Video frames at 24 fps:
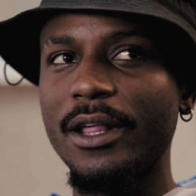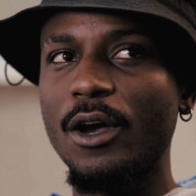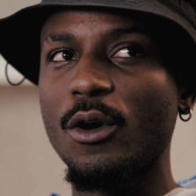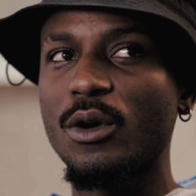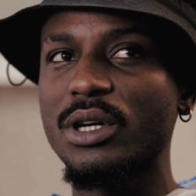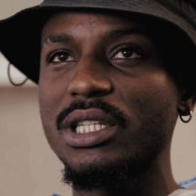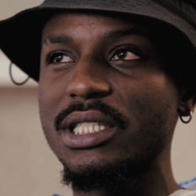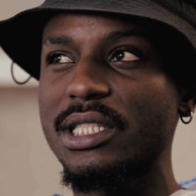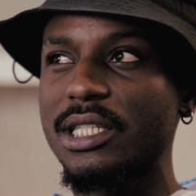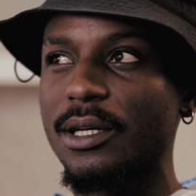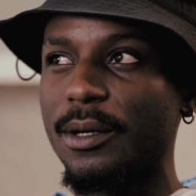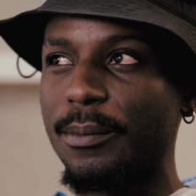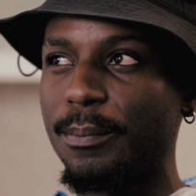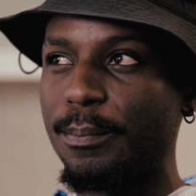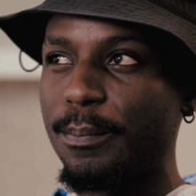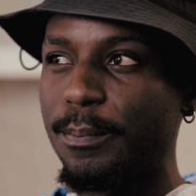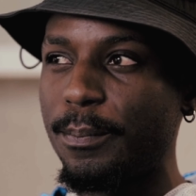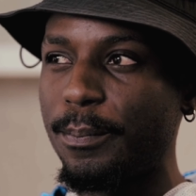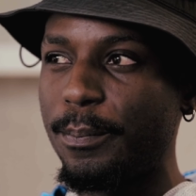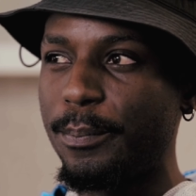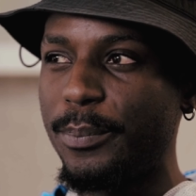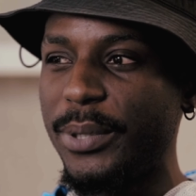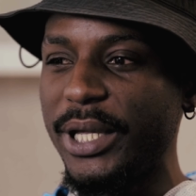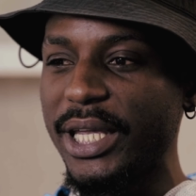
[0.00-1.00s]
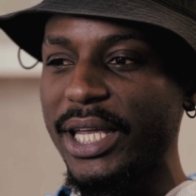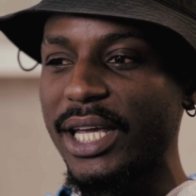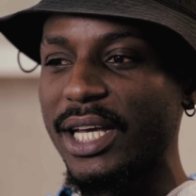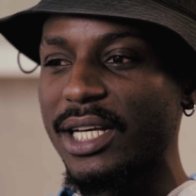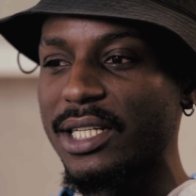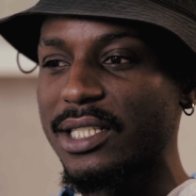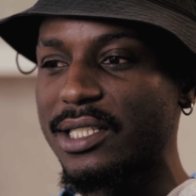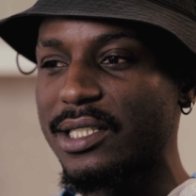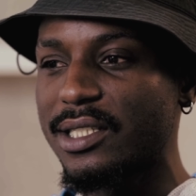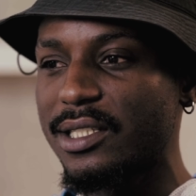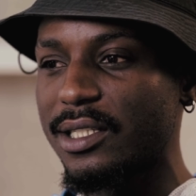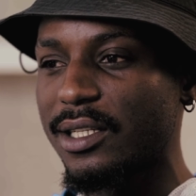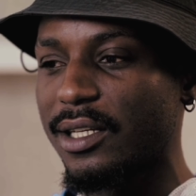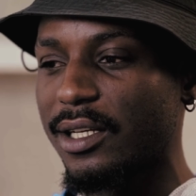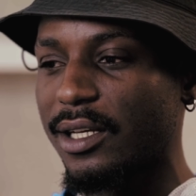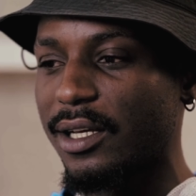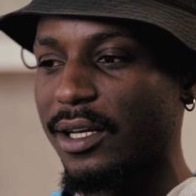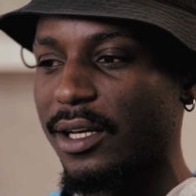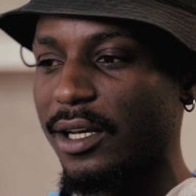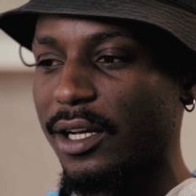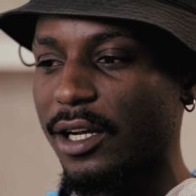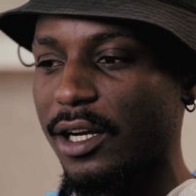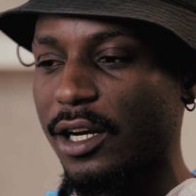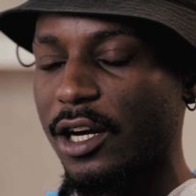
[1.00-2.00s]
was the biggest
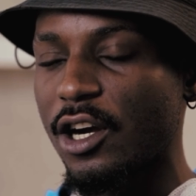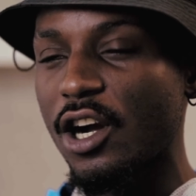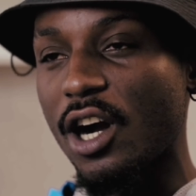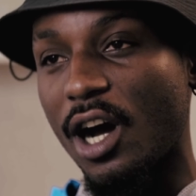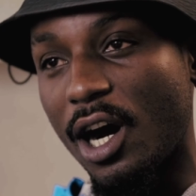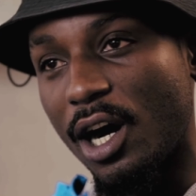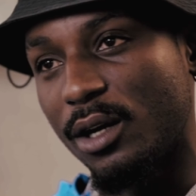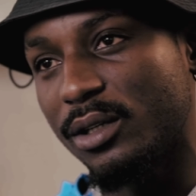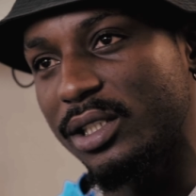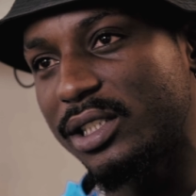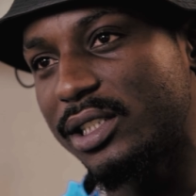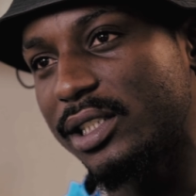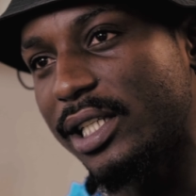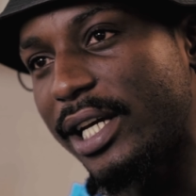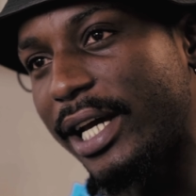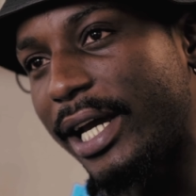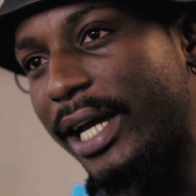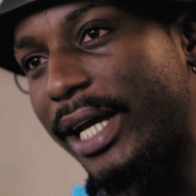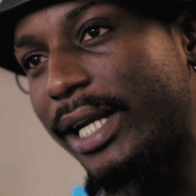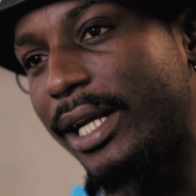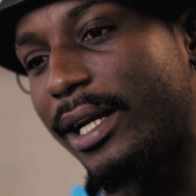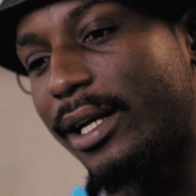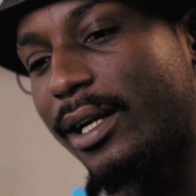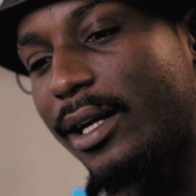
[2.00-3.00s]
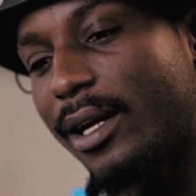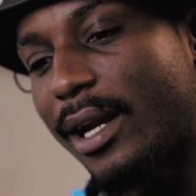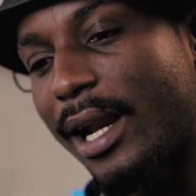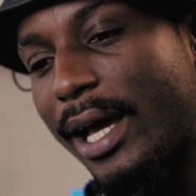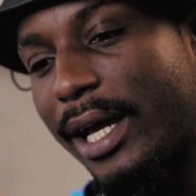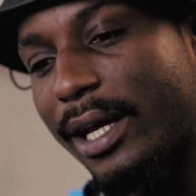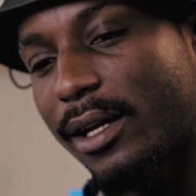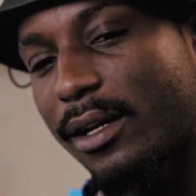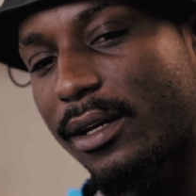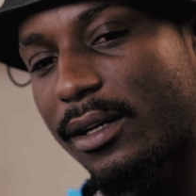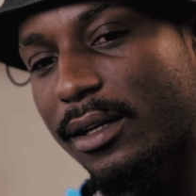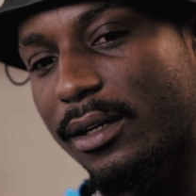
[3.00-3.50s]
crowd, and like,